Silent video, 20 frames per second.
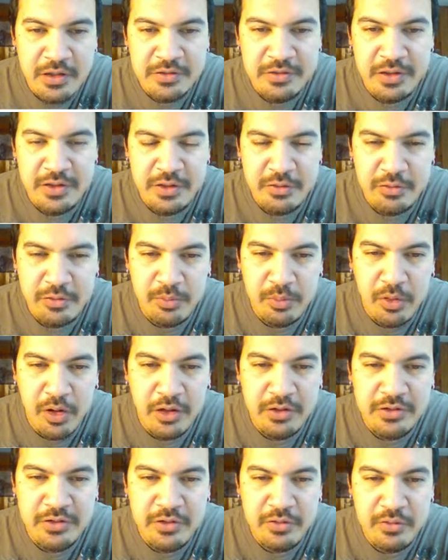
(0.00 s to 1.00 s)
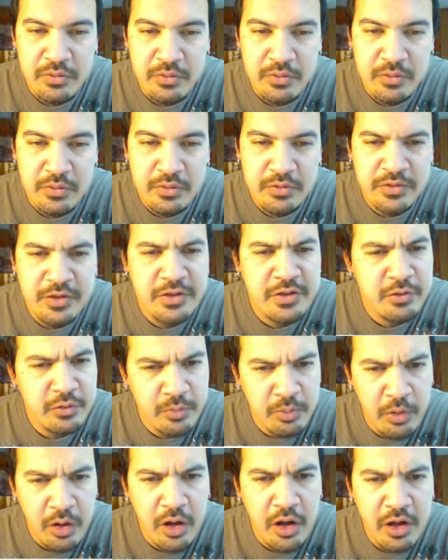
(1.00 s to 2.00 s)
Since she was brought
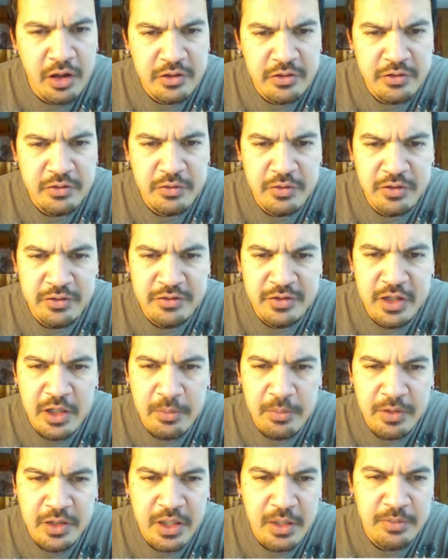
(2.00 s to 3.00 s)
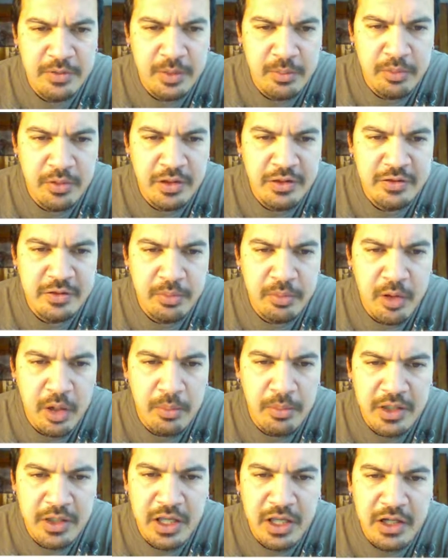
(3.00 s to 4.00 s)
onto the City of Poughkeepsie Police
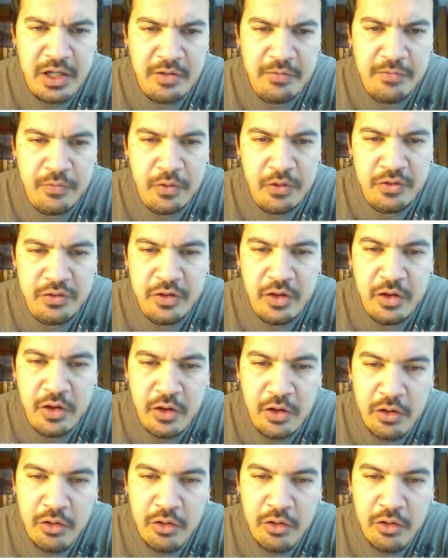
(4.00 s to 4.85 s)
Department canine force,